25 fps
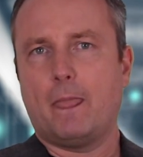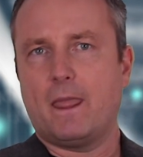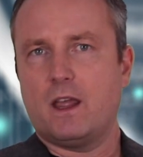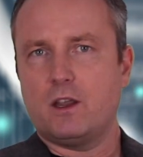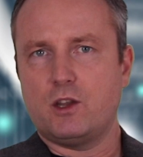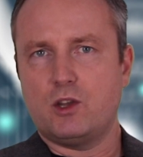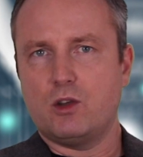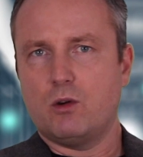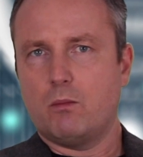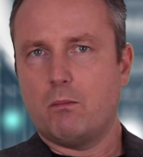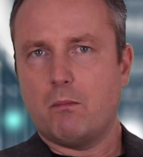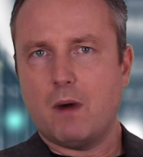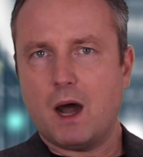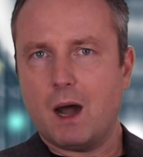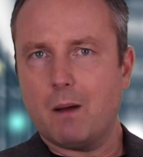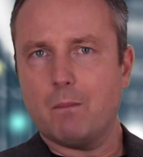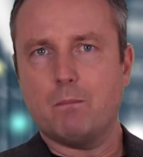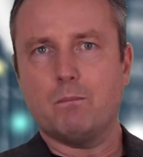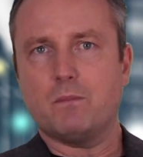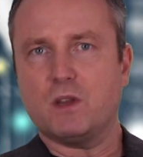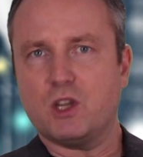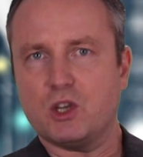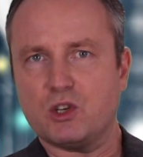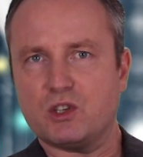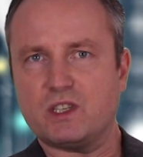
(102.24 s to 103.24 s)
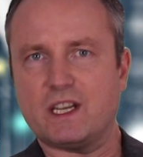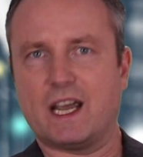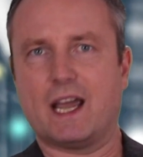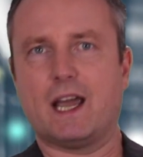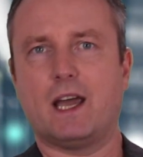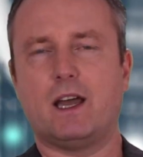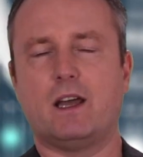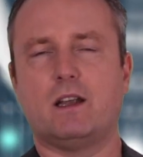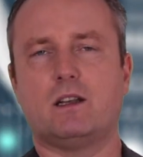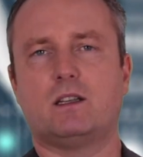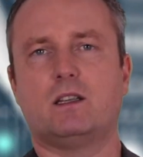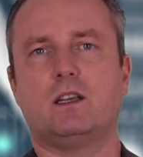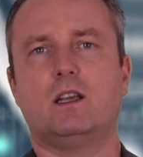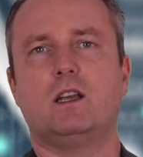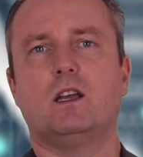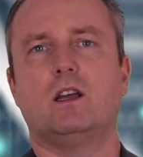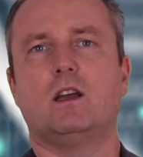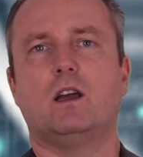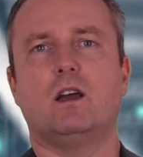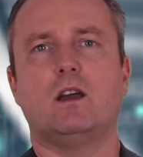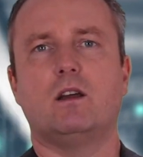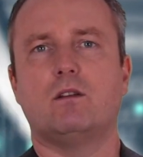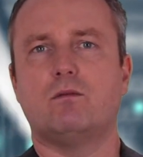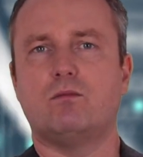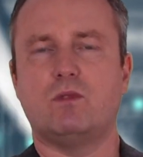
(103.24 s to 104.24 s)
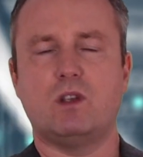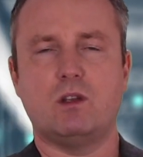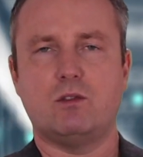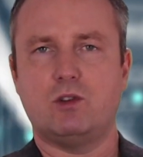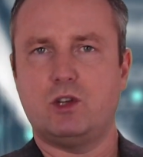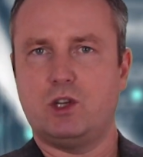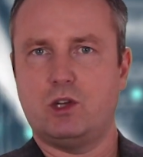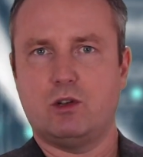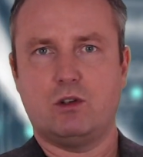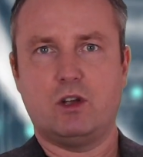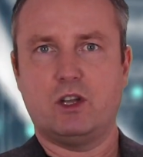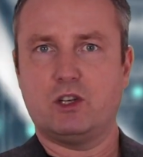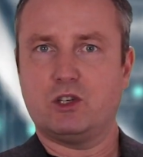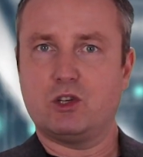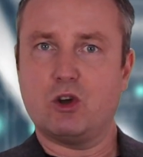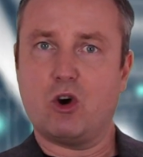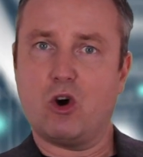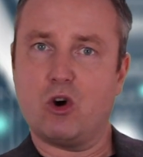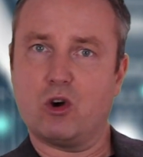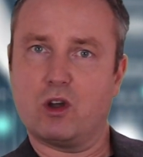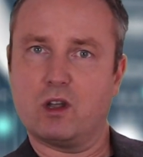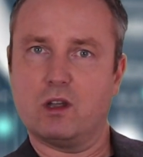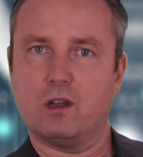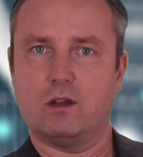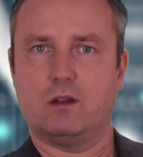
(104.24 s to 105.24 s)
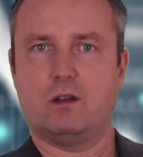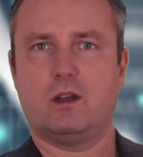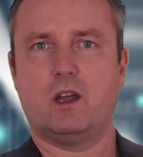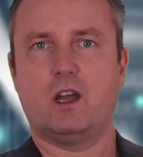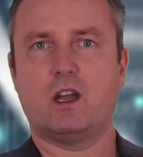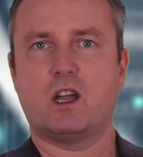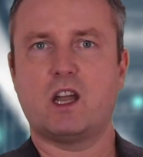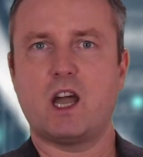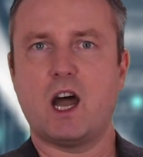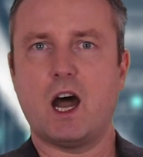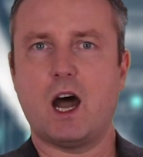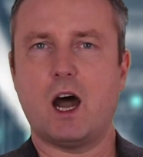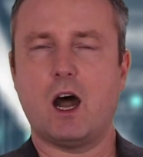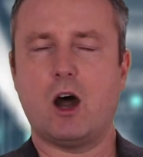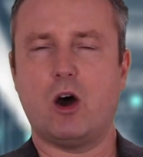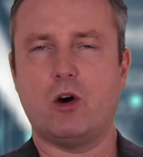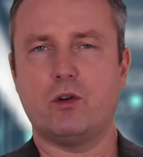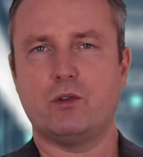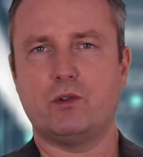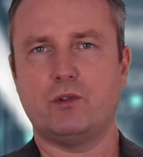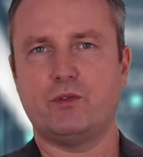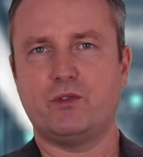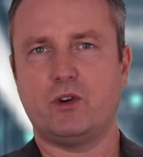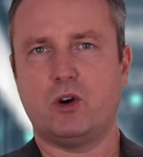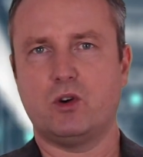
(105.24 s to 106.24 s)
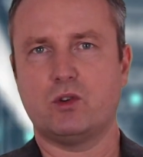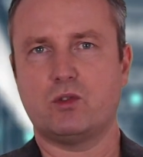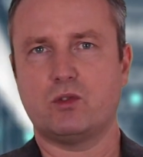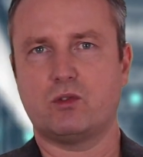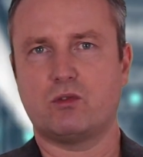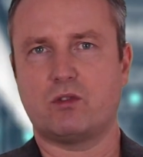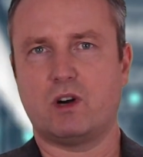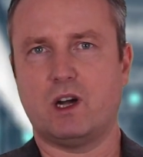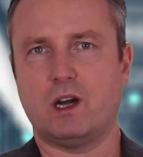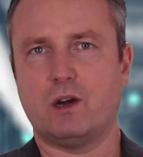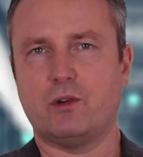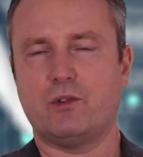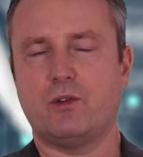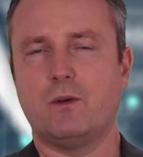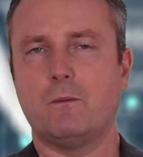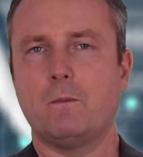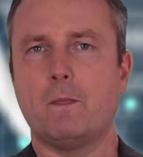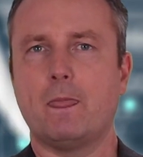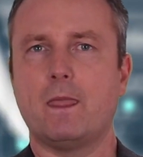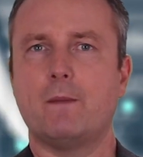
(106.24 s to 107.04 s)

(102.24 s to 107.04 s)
your mum, your dad, a dog, a car on a photograph.